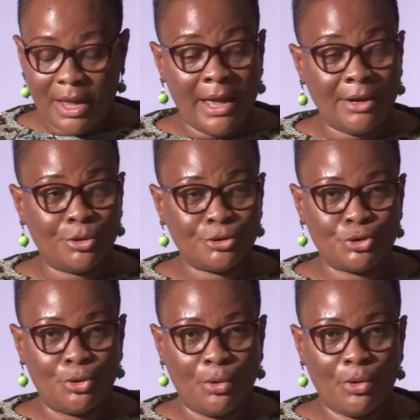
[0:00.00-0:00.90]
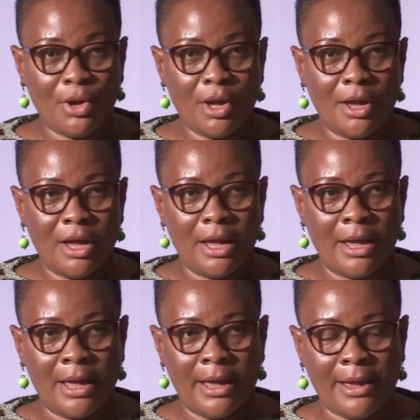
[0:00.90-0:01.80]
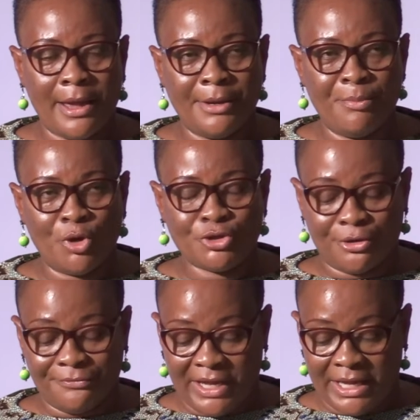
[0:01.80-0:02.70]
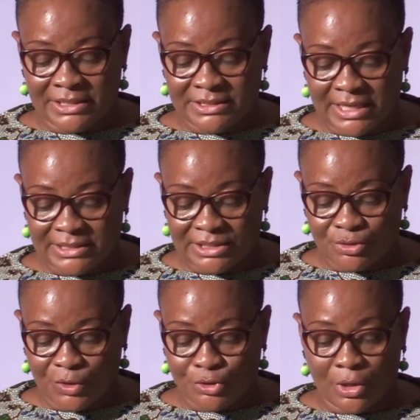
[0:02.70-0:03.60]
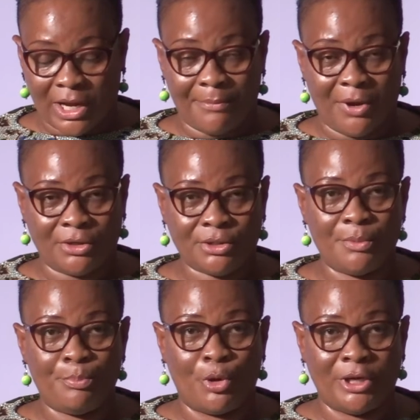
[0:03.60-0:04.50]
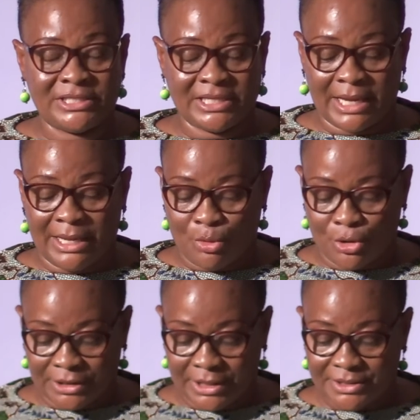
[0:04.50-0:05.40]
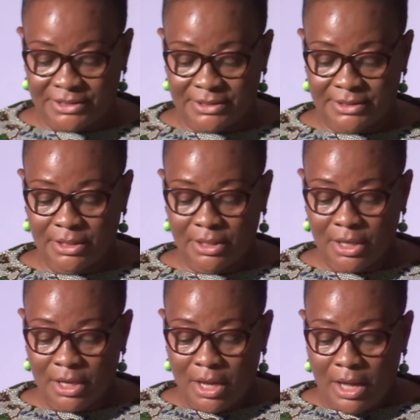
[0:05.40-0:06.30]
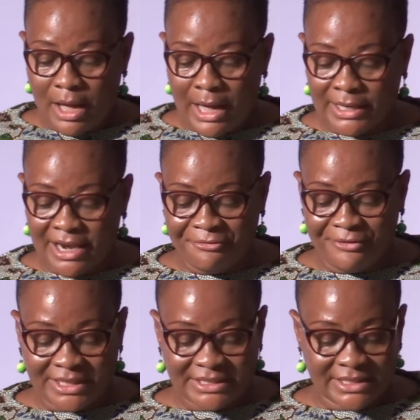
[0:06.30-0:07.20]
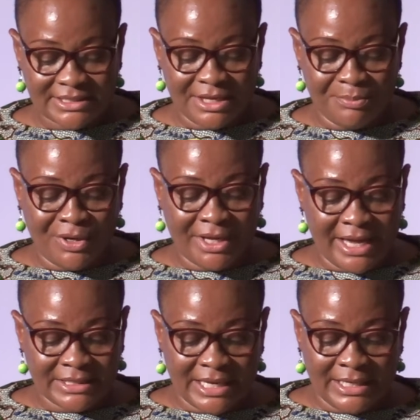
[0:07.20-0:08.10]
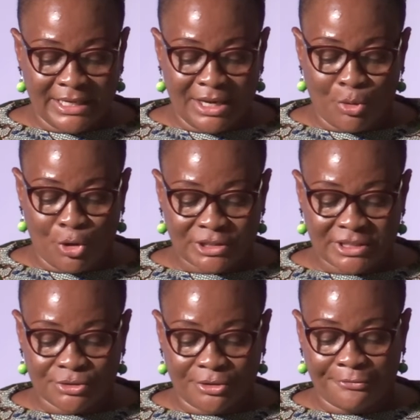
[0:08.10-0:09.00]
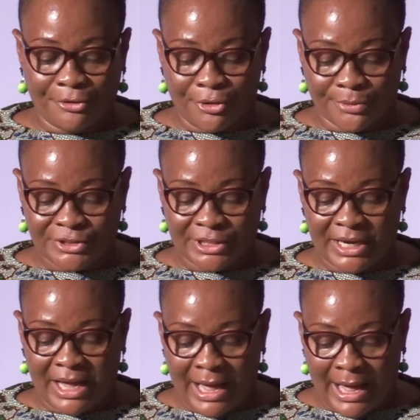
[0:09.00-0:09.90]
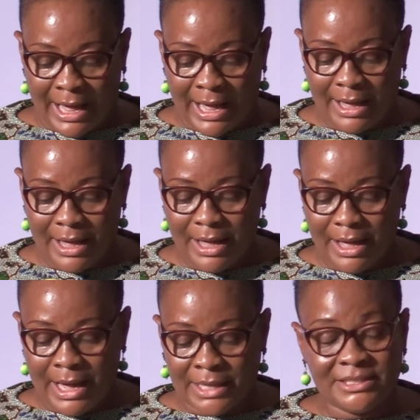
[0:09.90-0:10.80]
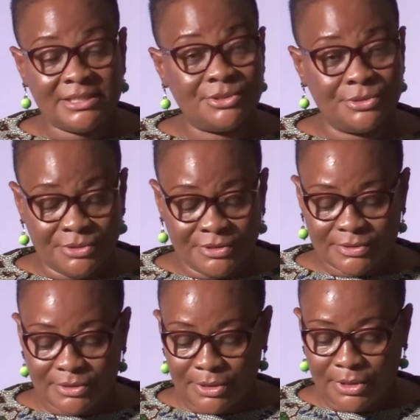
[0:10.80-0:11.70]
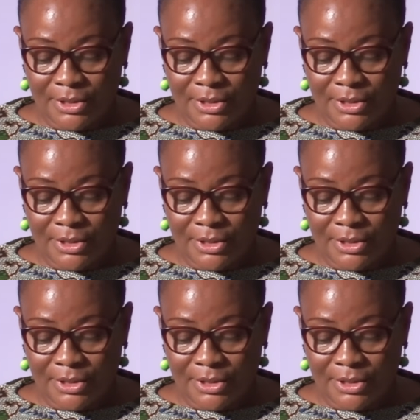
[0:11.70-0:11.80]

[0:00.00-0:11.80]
And also, in most of the instances, we talk about political context. Other factors implicated in the causes of corruption are attitudes